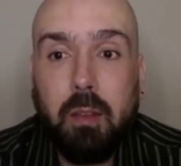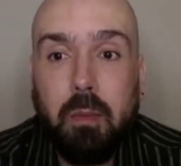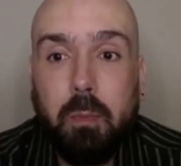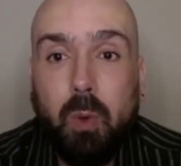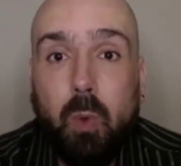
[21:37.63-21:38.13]

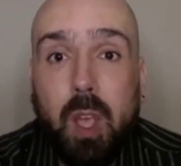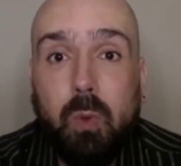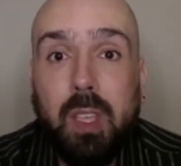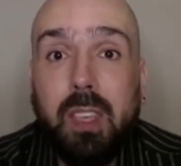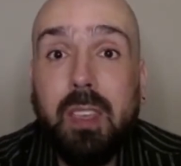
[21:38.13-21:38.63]
But
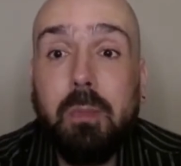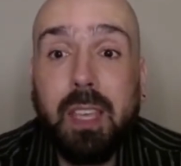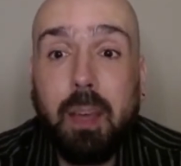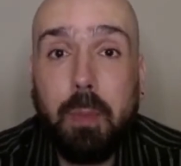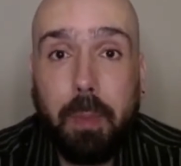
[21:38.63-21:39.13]
when we
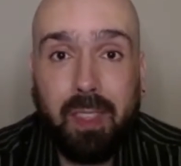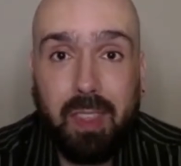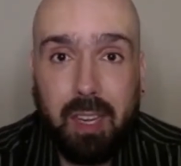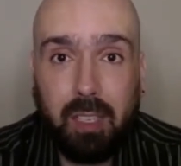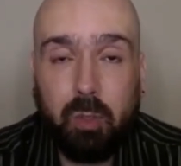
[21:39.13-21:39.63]
become
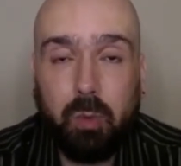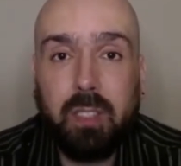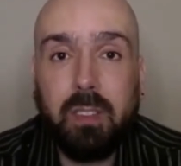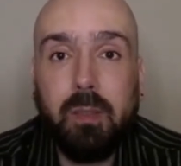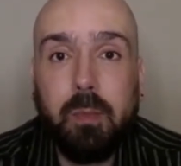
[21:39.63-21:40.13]
apathetic to
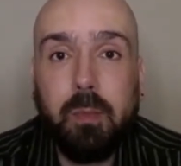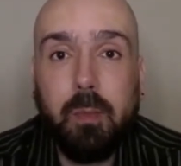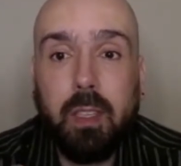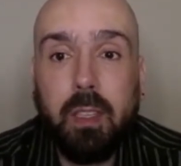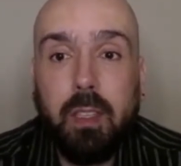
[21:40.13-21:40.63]
it,
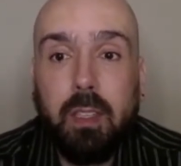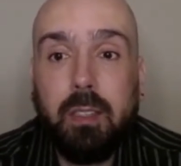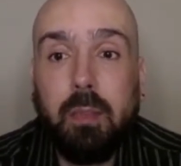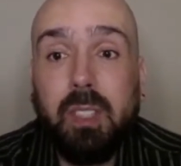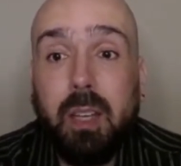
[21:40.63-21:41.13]

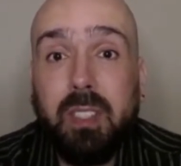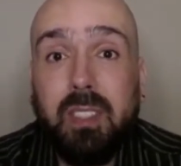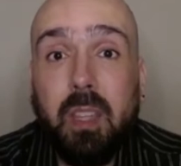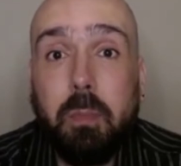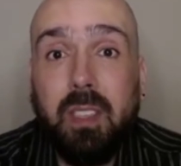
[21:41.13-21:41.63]
sometimes he
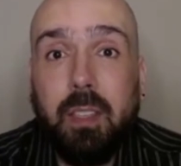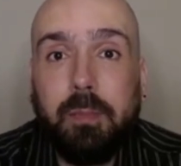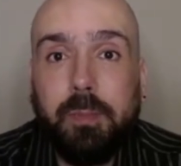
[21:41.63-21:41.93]
steps in.